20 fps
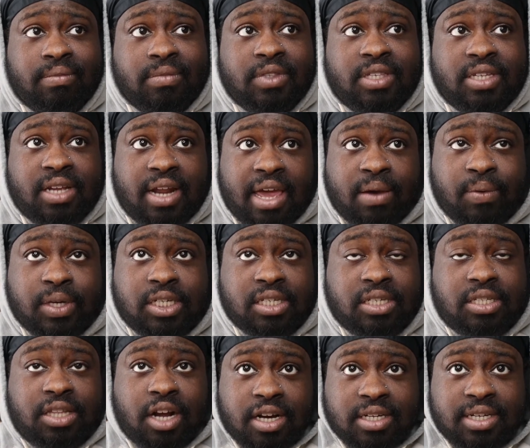today, which is
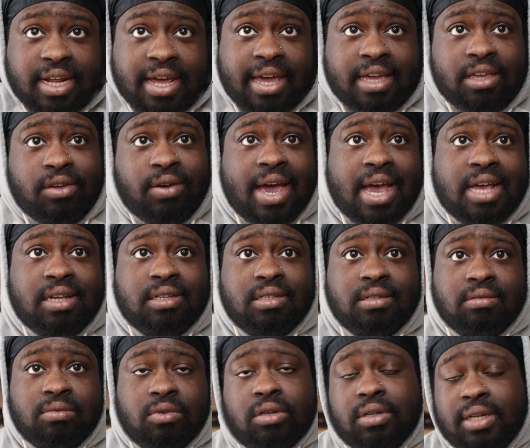Thursday, you
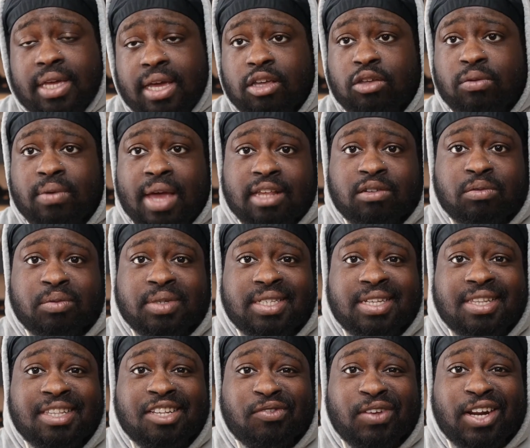guys will be
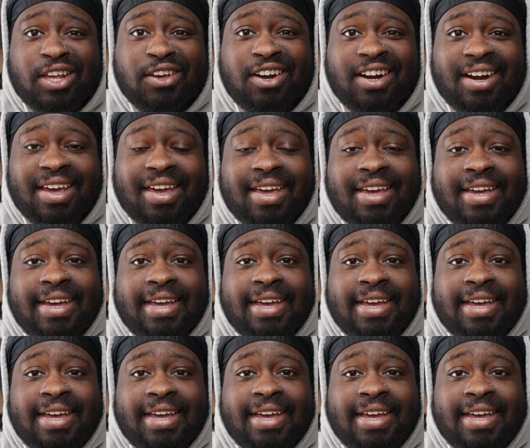seeing this video today.